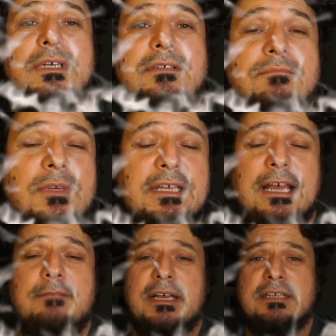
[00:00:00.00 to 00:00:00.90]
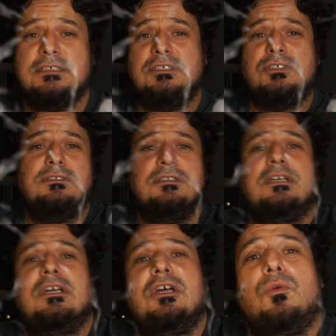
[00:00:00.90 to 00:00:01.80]
We're the Caveman Condition.
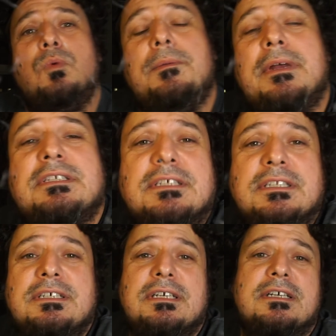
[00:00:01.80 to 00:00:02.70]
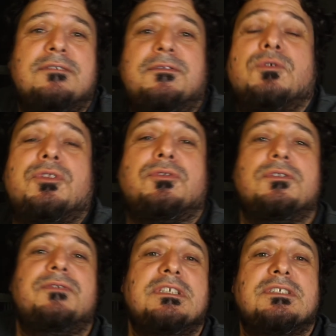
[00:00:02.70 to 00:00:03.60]
We basically filter through the
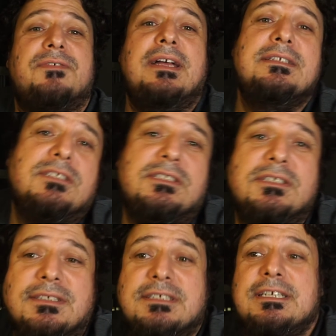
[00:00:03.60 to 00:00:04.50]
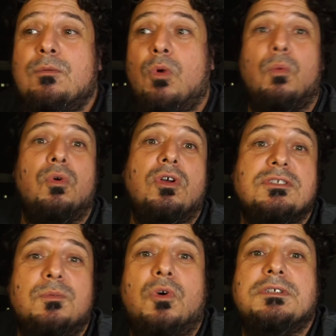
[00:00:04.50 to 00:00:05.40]
fitness fads to see what works
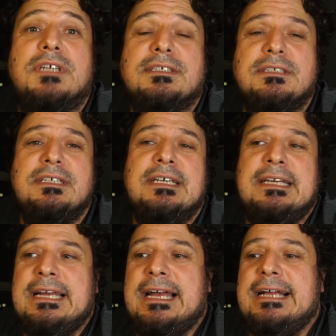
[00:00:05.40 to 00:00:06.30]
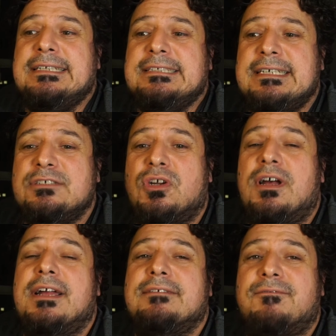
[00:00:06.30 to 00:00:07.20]
and what doesn't, and
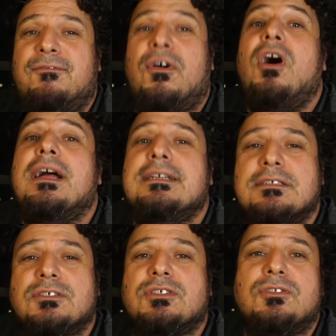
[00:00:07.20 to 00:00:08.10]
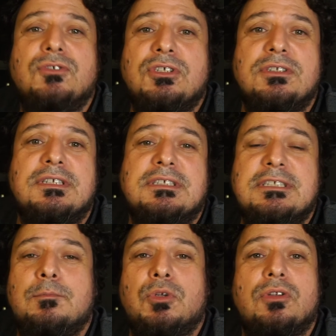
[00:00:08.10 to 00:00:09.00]
try and find a solution that's
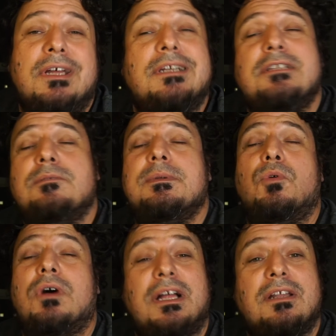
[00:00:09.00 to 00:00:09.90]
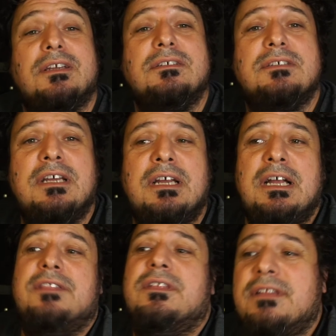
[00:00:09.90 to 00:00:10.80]
simple and a little bit more elegant
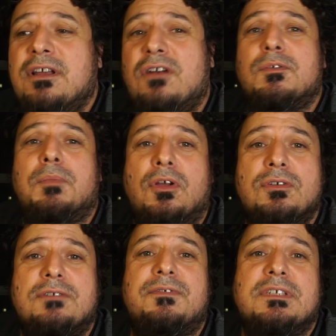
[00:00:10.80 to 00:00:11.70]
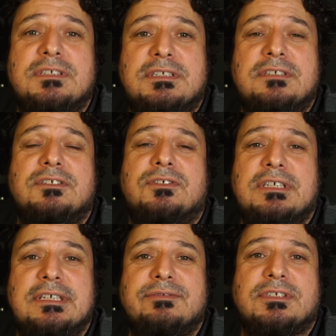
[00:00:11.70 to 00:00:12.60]
than the overbloated fitness industry
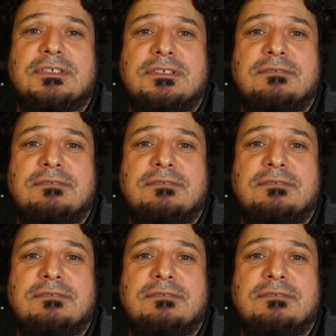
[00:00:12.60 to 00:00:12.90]
gives us.